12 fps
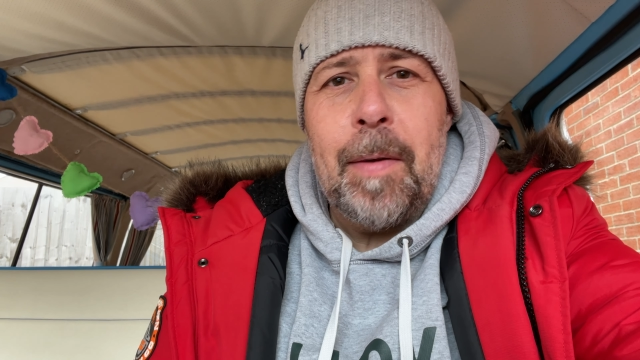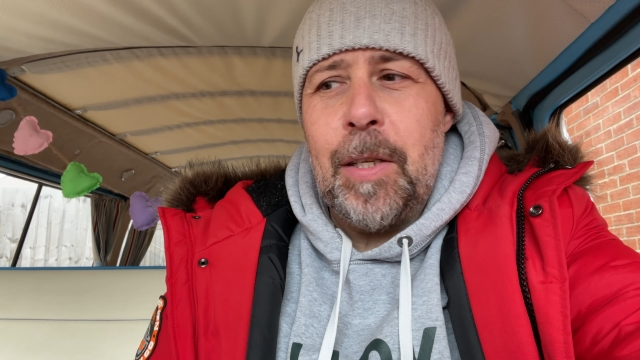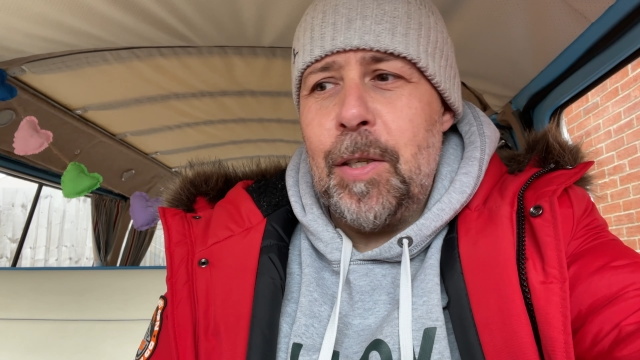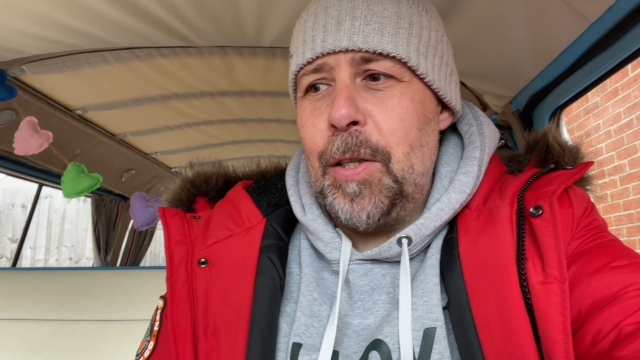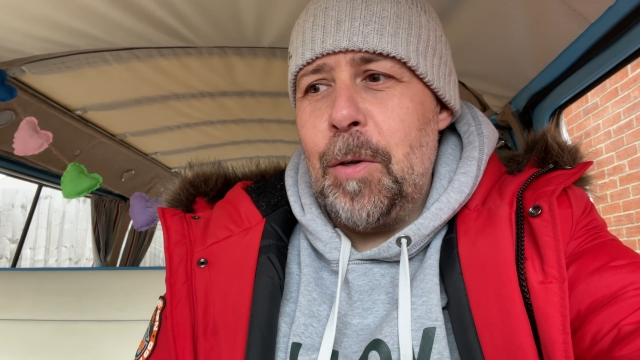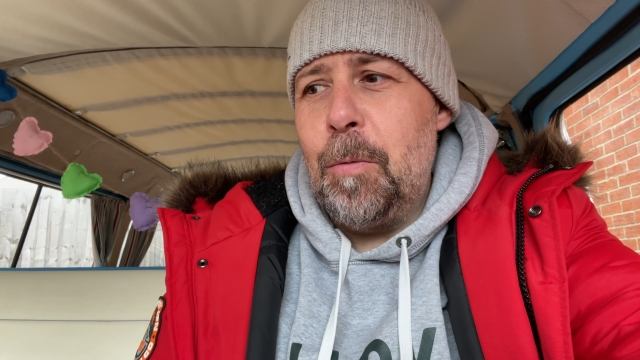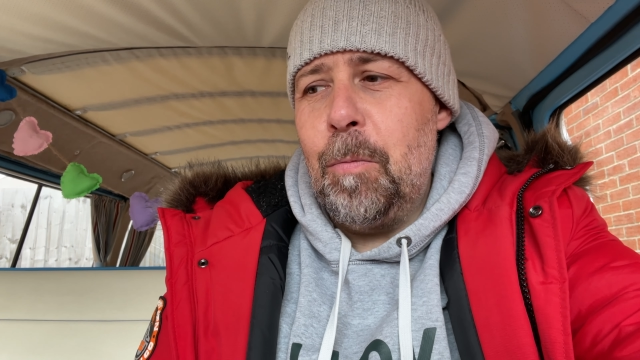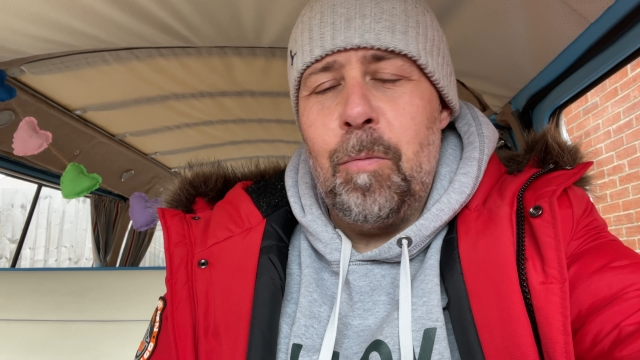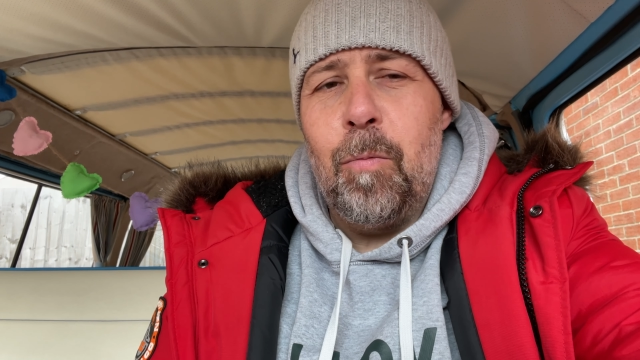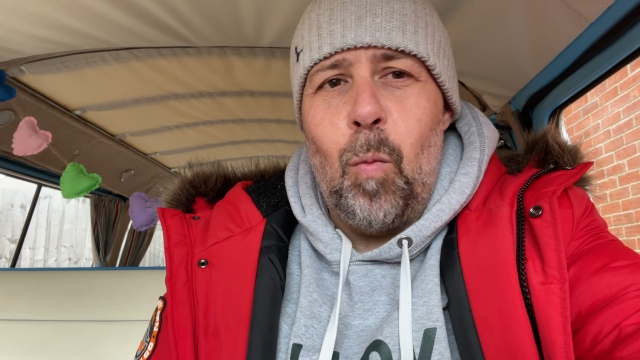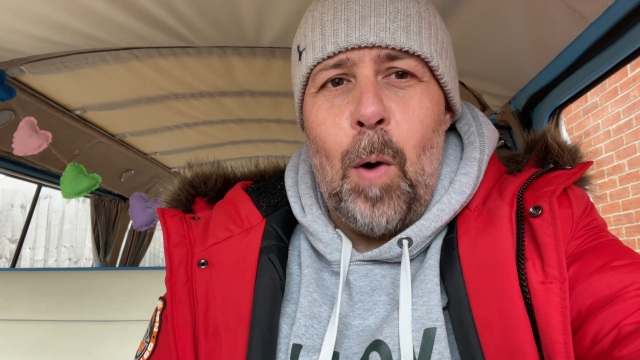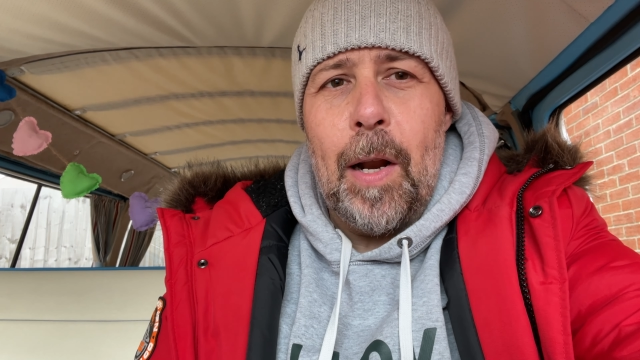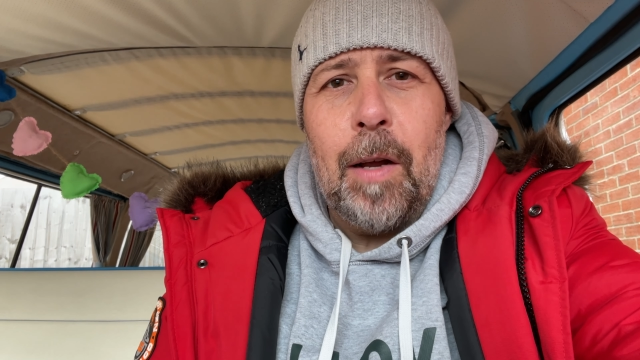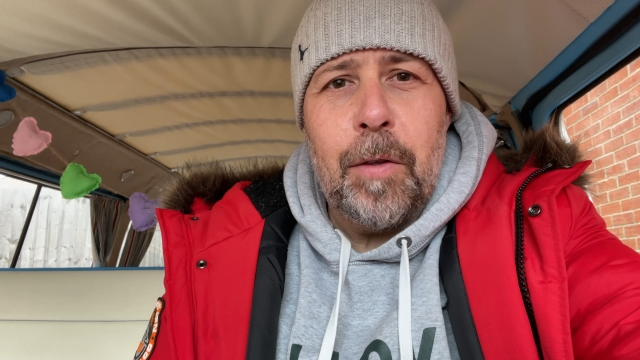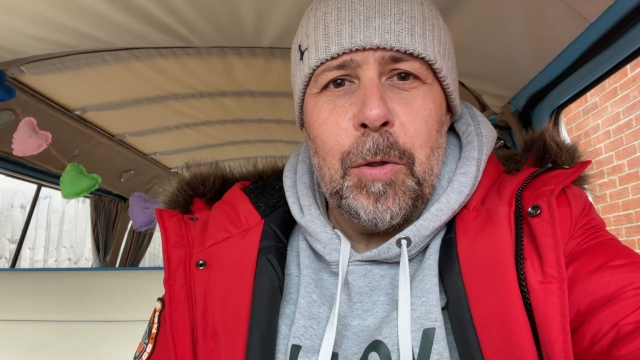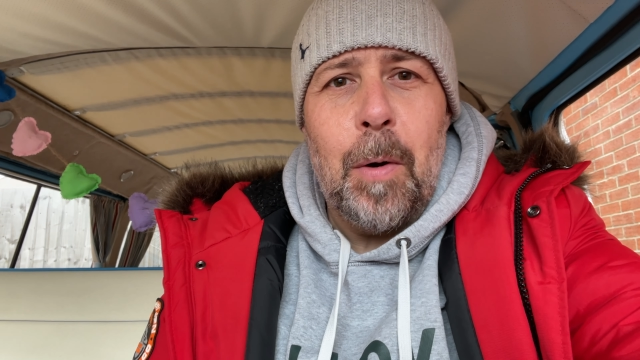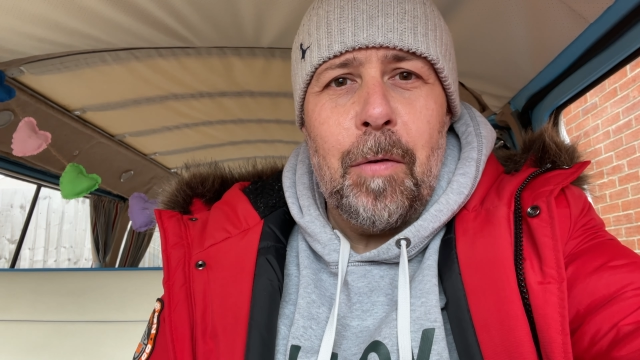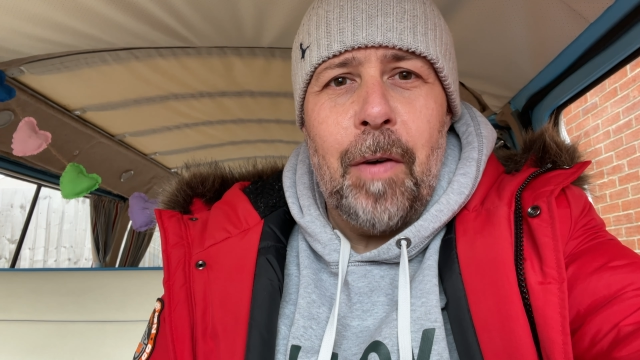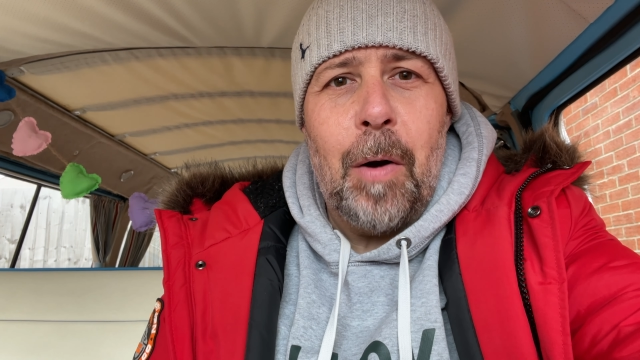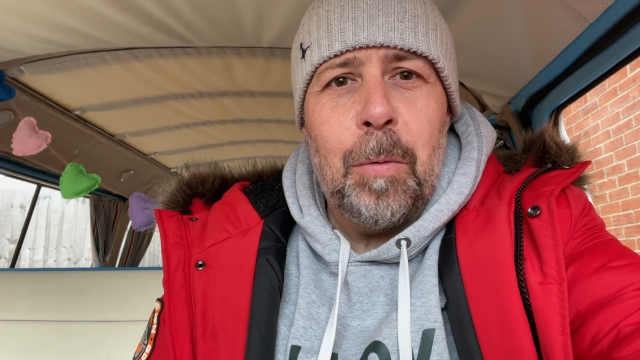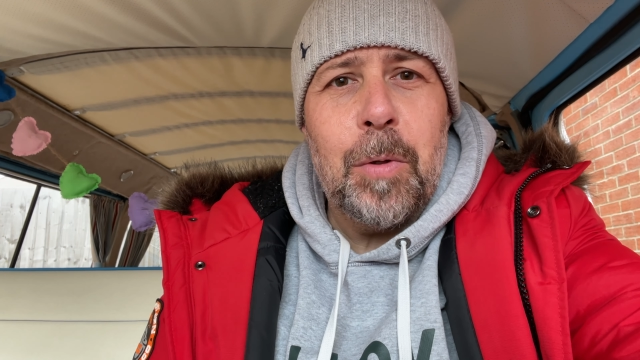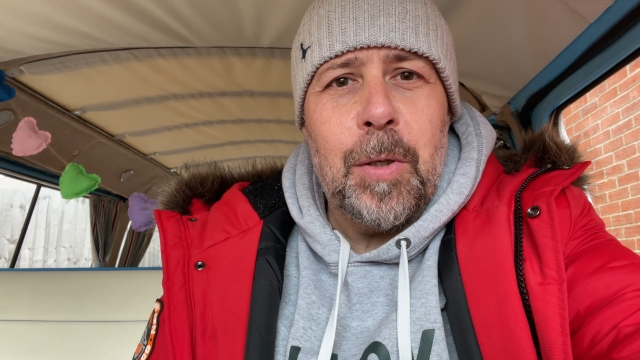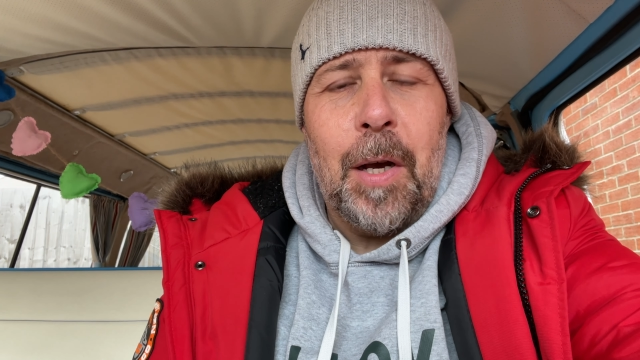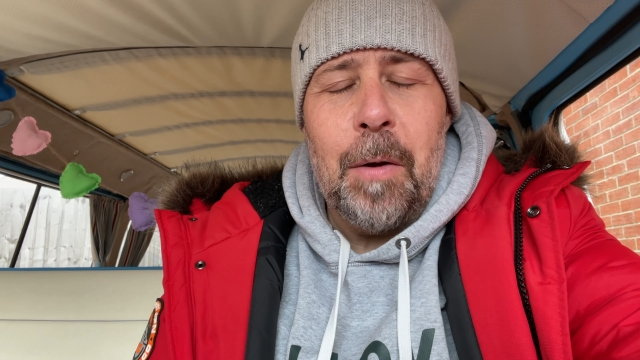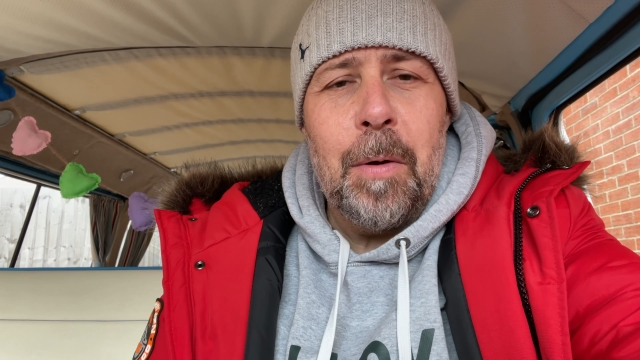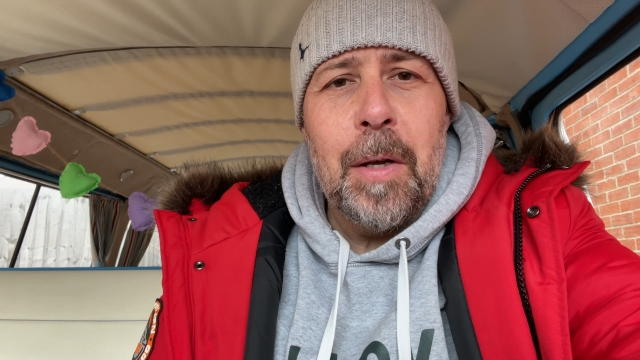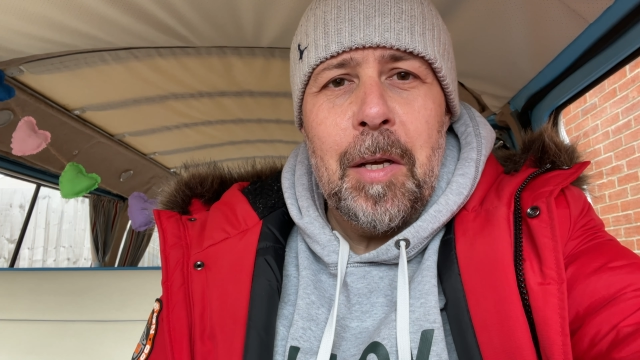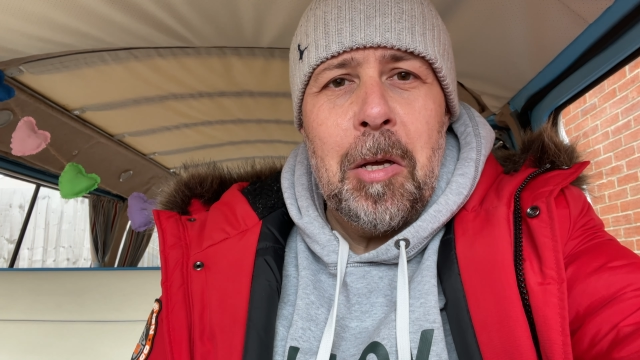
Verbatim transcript: It's still well over 12 volts, so